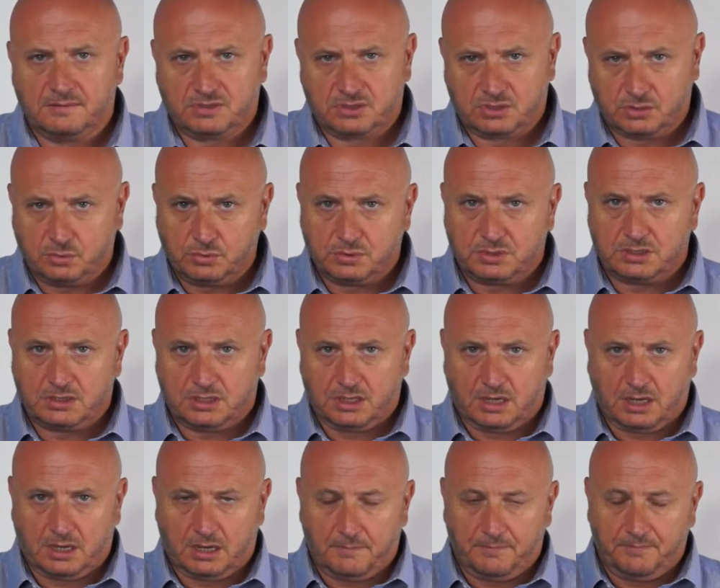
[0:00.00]
silt
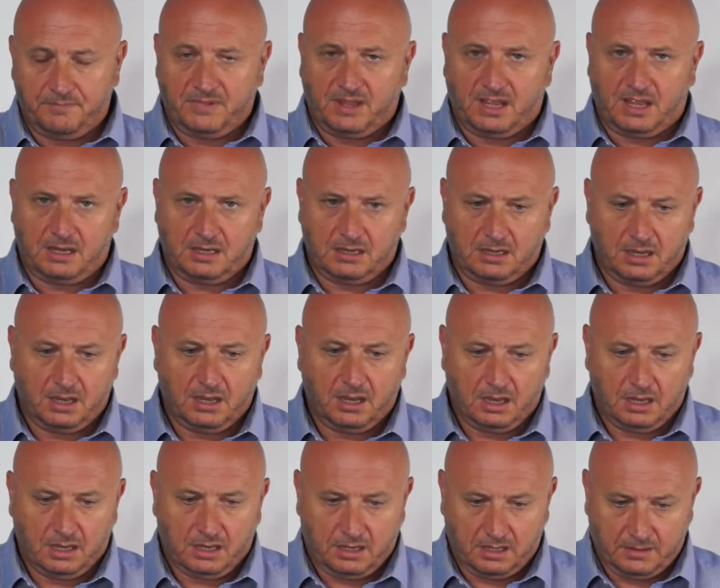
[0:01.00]
and
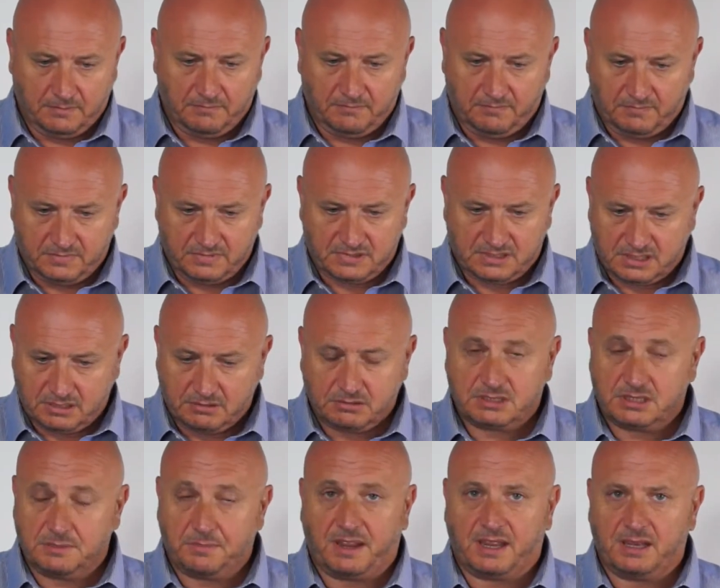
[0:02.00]

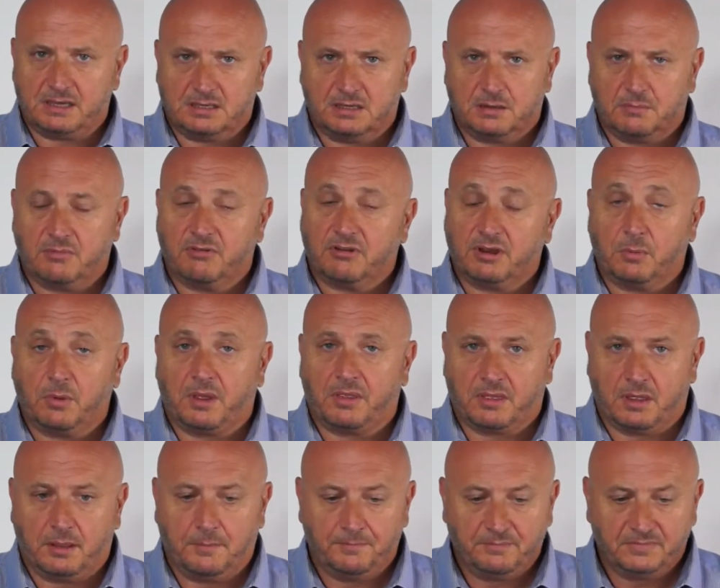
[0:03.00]
seriously bad marine
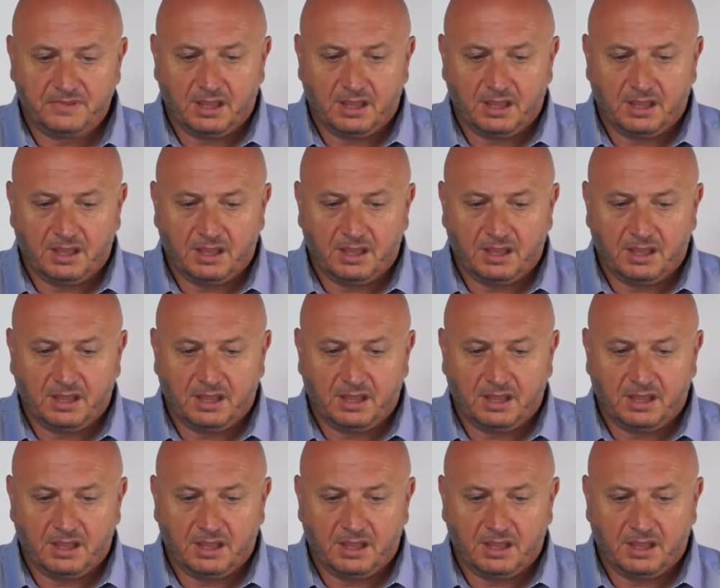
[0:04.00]
weather.